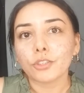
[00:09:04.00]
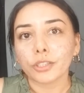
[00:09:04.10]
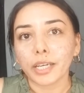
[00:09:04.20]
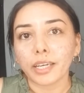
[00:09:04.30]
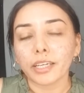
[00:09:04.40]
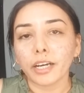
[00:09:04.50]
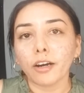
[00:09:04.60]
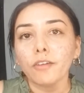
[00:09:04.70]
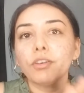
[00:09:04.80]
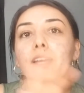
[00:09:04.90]
are taken care
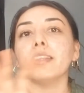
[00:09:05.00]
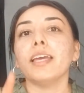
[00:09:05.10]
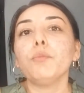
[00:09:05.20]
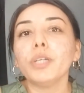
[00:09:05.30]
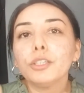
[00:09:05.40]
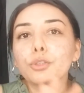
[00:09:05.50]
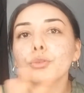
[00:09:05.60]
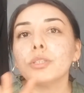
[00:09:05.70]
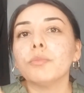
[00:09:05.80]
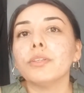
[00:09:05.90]
of, then we could do
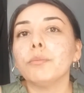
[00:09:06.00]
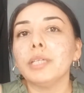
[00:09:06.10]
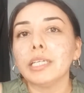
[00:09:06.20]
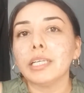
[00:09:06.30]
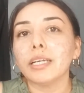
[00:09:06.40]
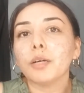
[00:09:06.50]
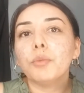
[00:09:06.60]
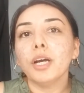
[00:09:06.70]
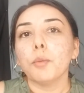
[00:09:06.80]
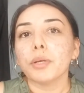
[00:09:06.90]
some of the medium,
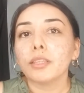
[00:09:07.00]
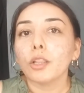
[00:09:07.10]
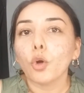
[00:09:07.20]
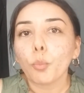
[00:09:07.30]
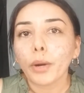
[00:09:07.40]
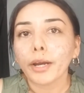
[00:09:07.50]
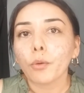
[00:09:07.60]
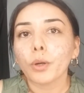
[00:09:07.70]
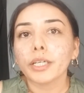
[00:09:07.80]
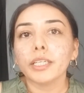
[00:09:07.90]
but the low
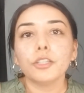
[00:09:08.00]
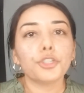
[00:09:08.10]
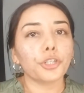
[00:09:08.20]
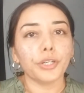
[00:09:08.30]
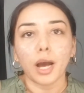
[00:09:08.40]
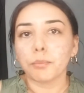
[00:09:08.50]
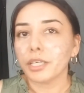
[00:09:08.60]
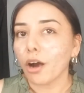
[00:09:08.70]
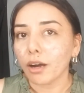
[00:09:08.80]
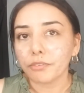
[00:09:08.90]
priority should not be
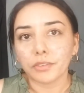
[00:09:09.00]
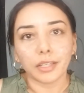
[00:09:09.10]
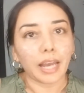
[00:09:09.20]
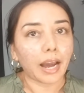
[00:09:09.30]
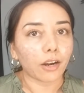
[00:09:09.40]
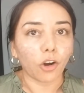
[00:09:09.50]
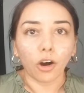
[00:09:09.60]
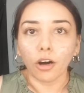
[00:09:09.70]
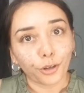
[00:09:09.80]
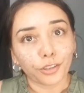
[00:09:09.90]
often at all.